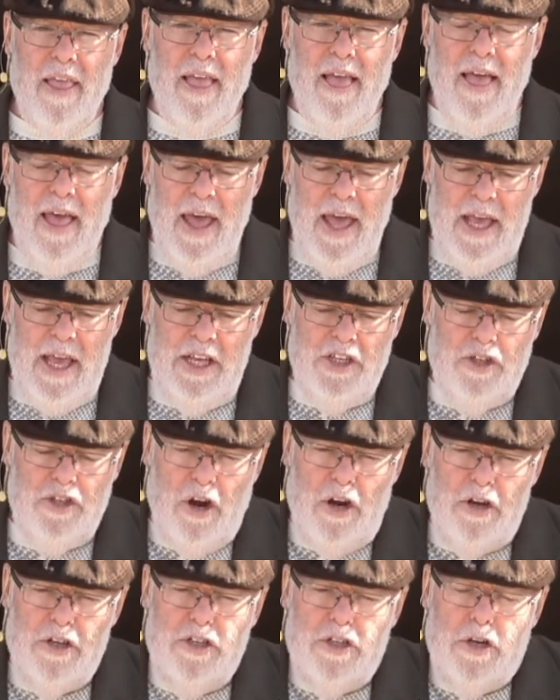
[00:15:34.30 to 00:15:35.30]
He
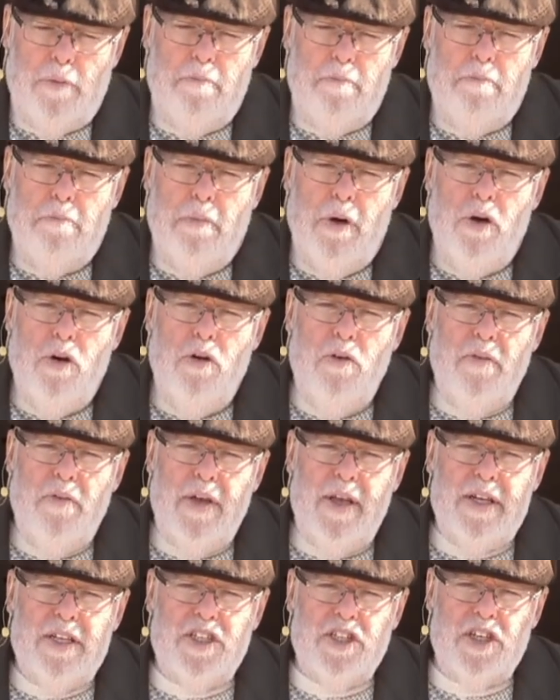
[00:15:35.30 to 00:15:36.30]
starts to move
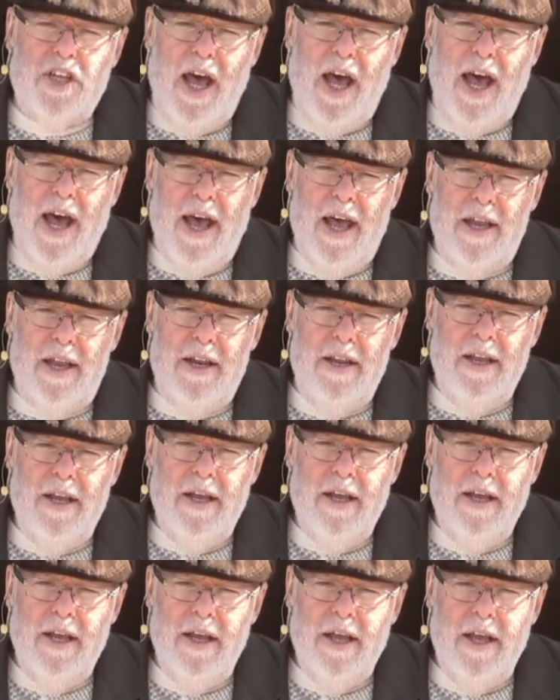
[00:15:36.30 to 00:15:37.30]
inside
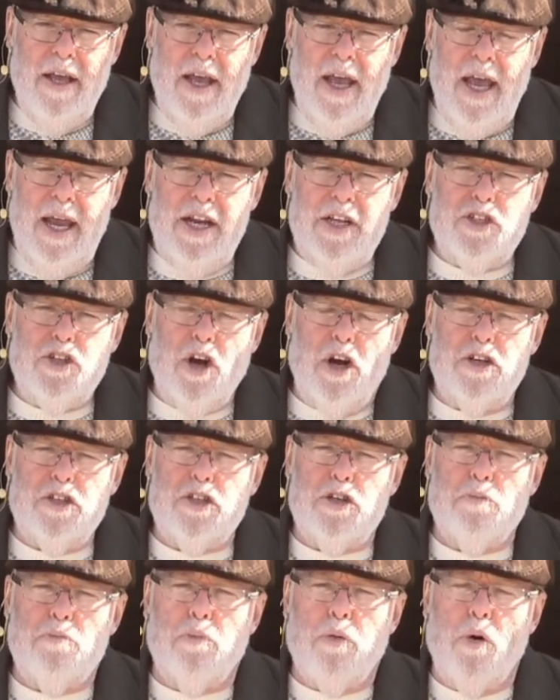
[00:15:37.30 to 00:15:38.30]
and it starts
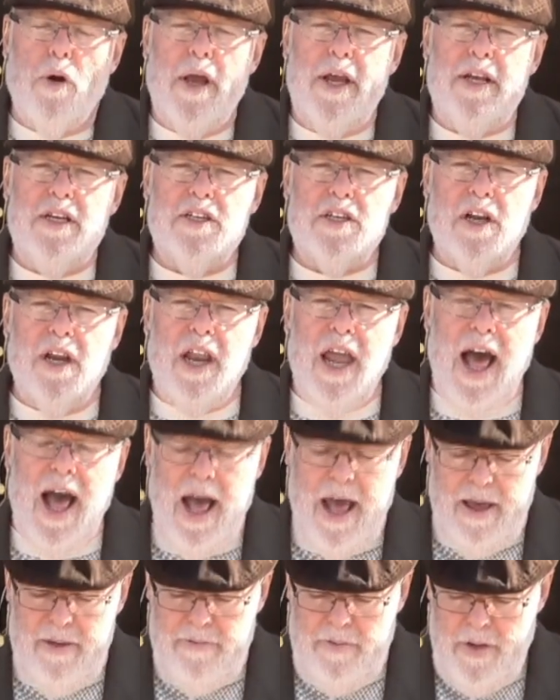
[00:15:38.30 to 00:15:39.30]
to bring to
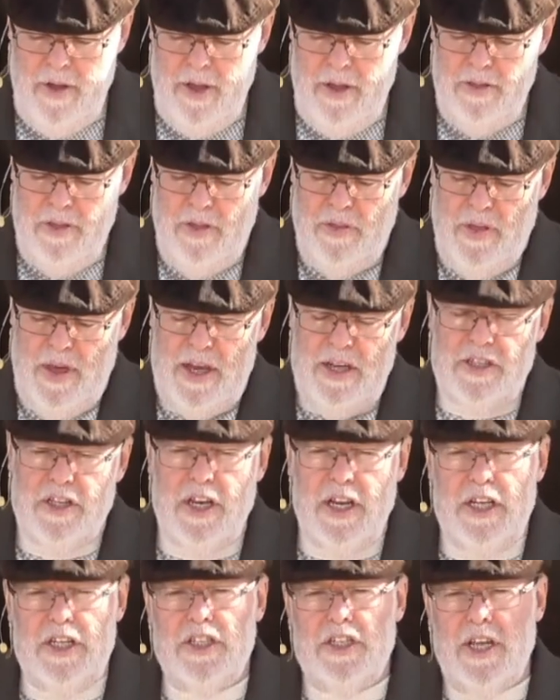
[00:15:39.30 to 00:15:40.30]
life the things that
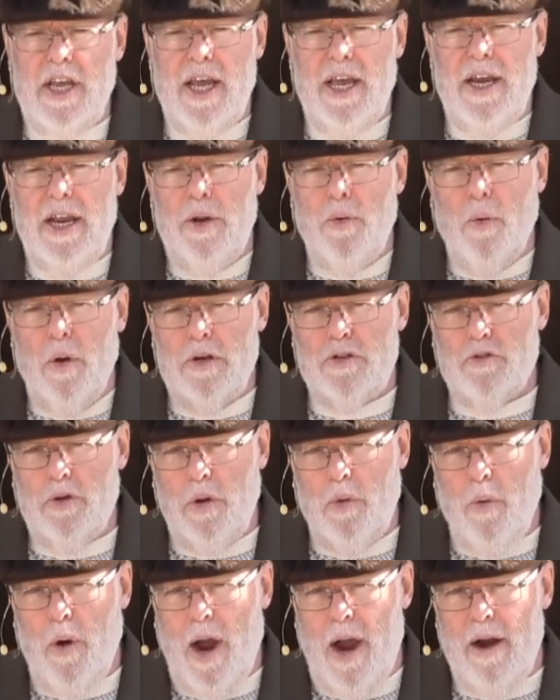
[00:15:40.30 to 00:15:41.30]
He said and what's
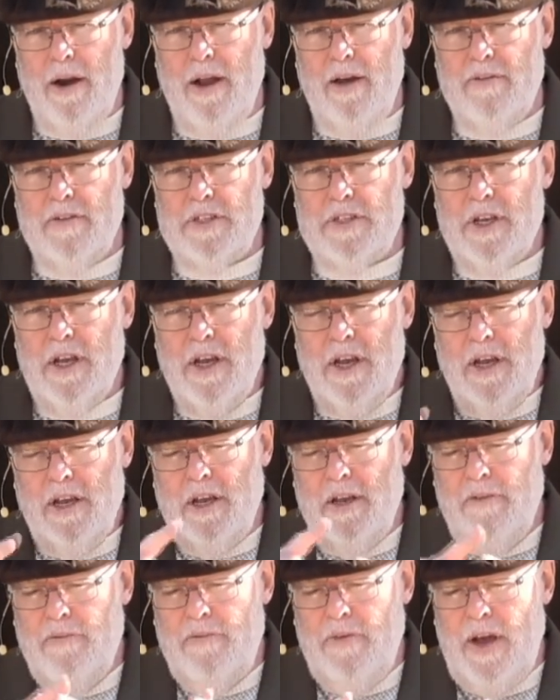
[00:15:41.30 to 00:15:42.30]
required of us.
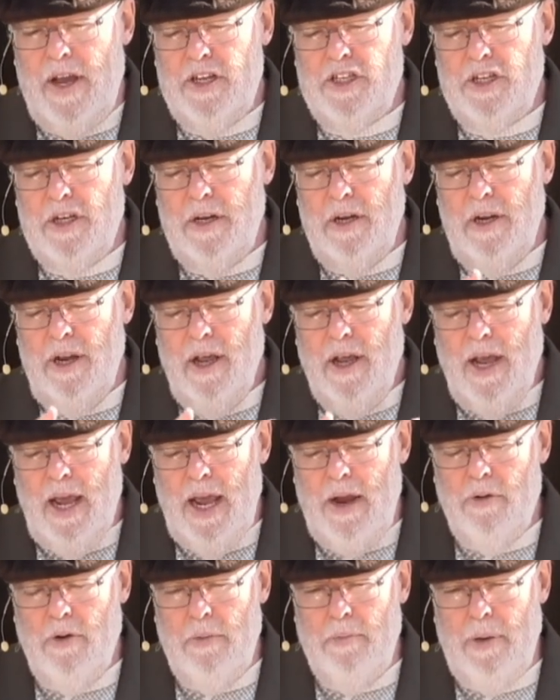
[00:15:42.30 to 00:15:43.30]
Confession
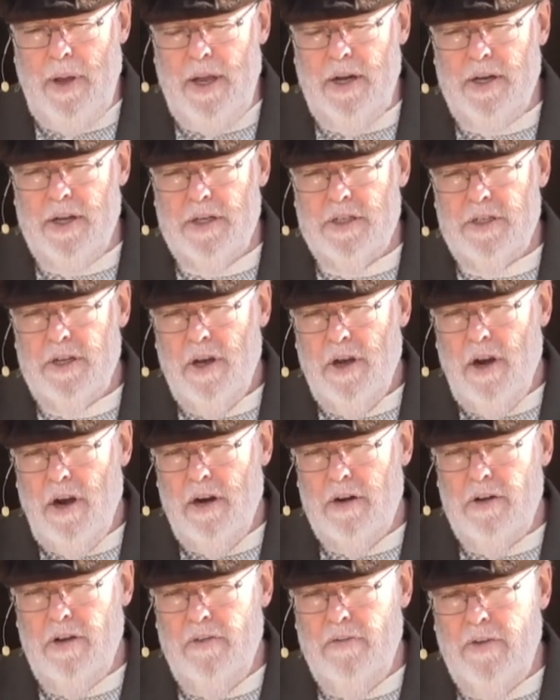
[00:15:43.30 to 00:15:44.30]
and repentance are
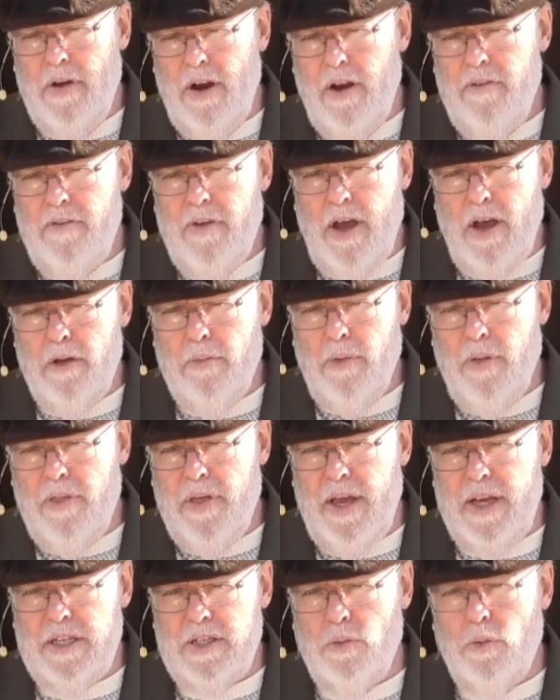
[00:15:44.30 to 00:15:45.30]
two very valuable
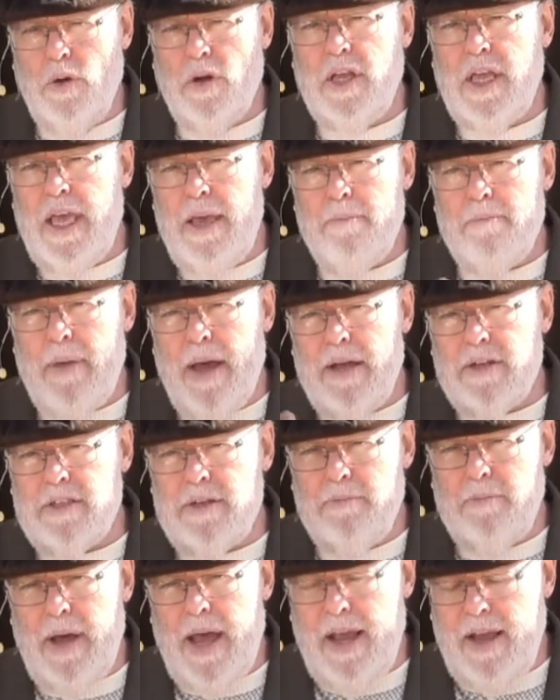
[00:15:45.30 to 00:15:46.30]
things that we'll keep bouncing
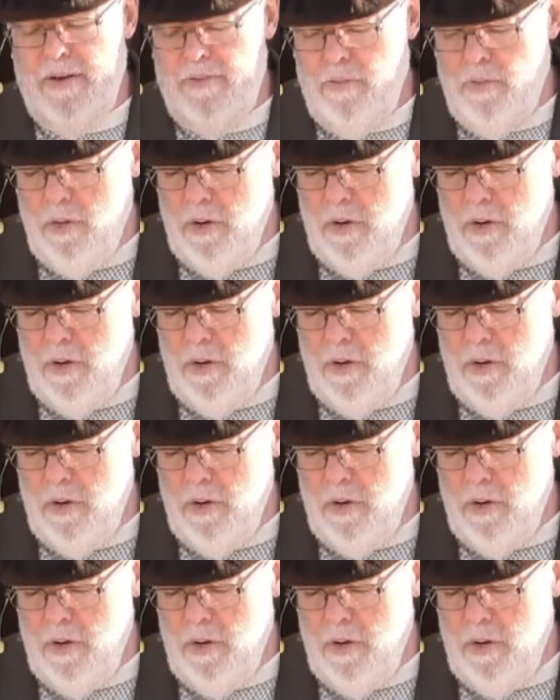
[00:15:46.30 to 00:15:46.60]
back and forth